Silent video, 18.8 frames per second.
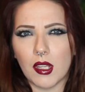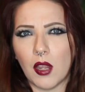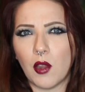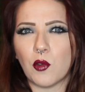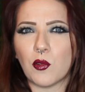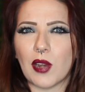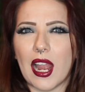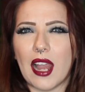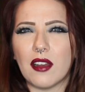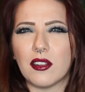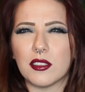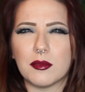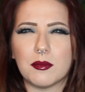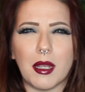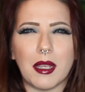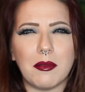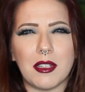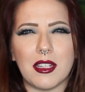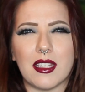around
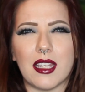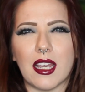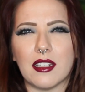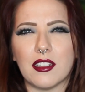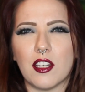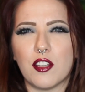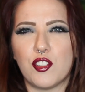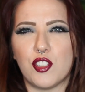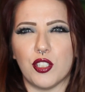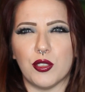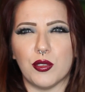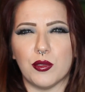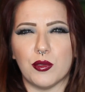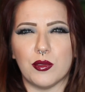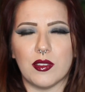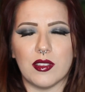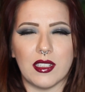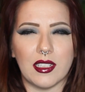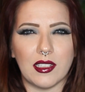maybe the end of
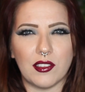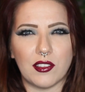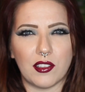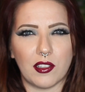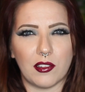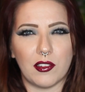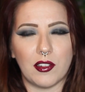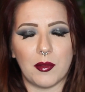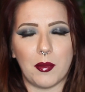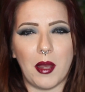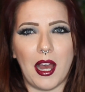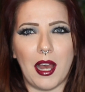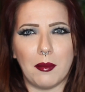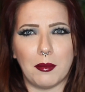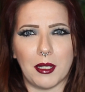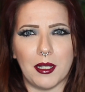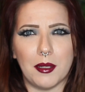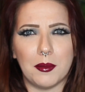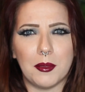June, things started to
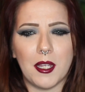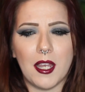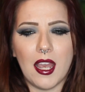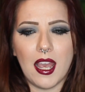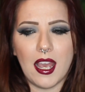pop up,